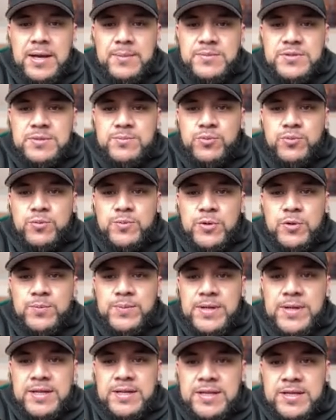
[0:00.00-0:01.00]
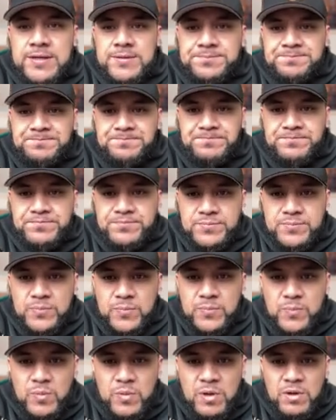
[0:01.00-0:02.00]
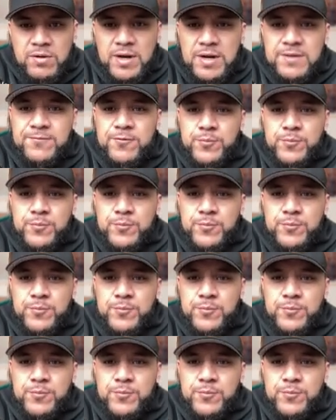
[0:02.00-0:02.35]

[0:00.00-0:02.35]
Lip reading: simple meal plan here. Right,